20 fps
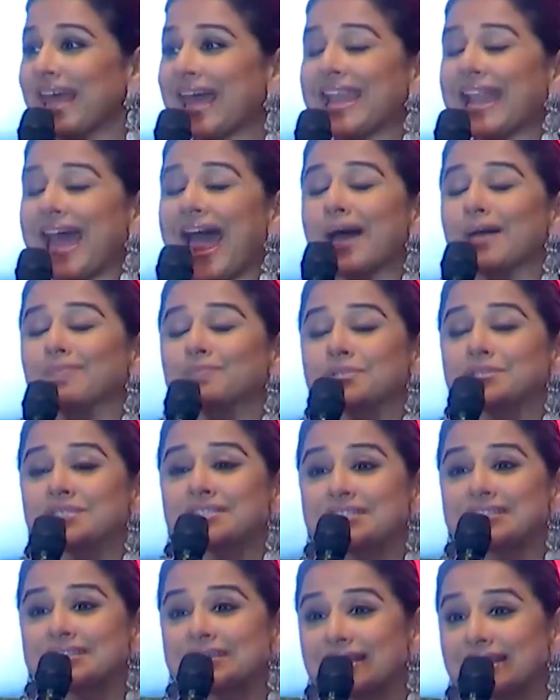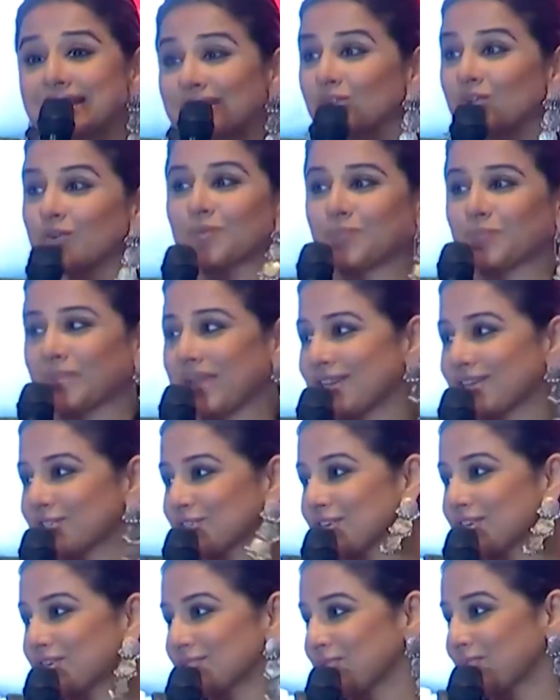an absolute
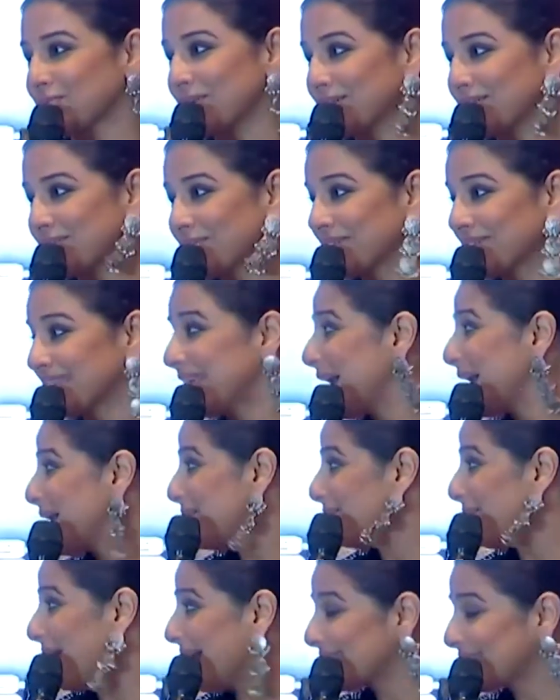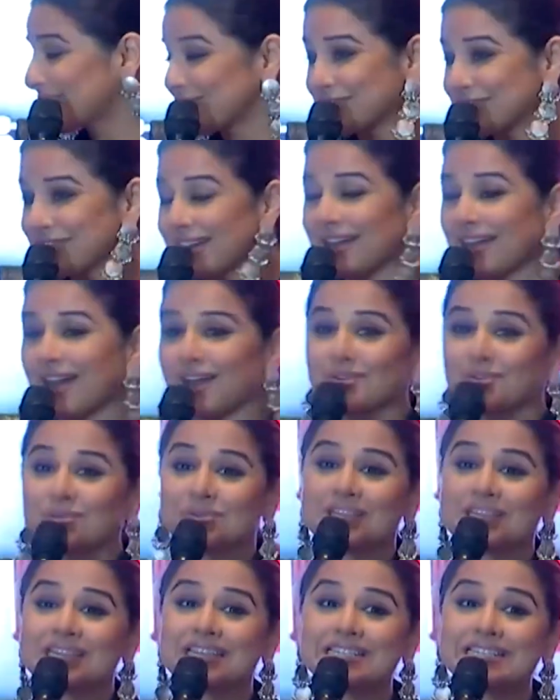pleasure to work with BalaKrishna Garu,
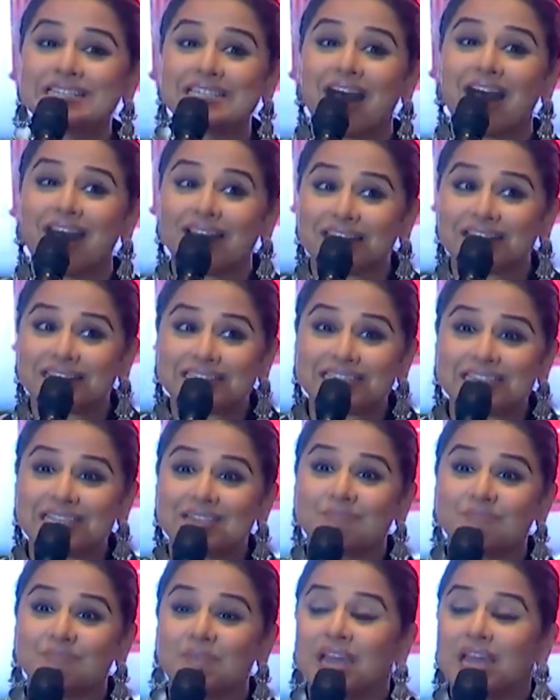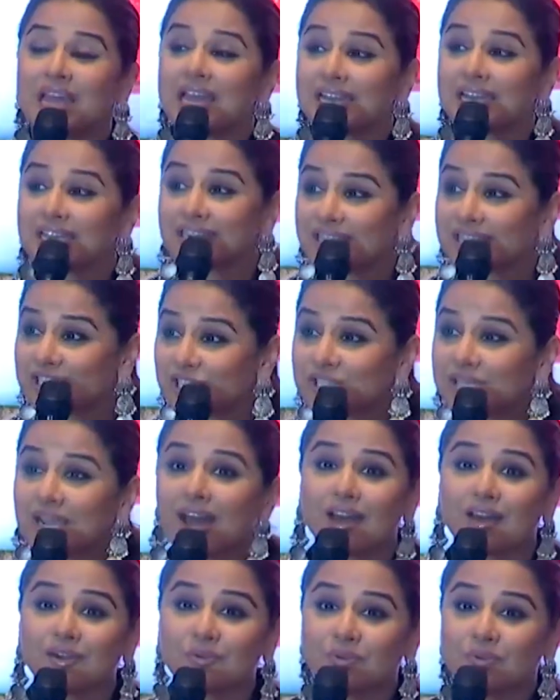the entire team, Krish
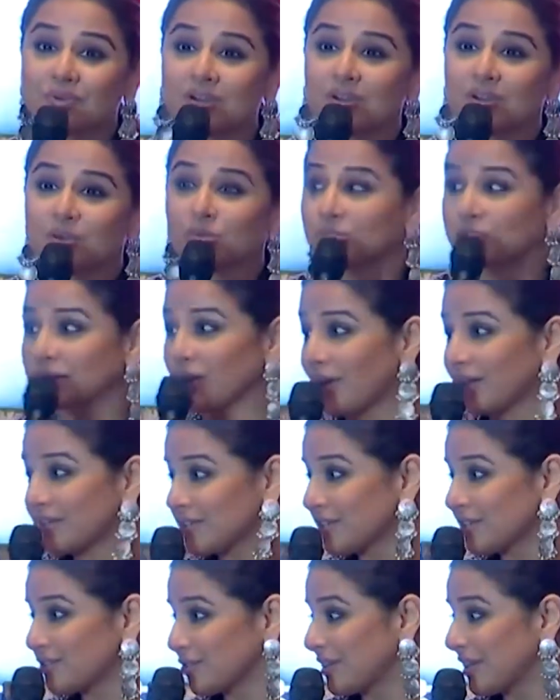Garu, who's not here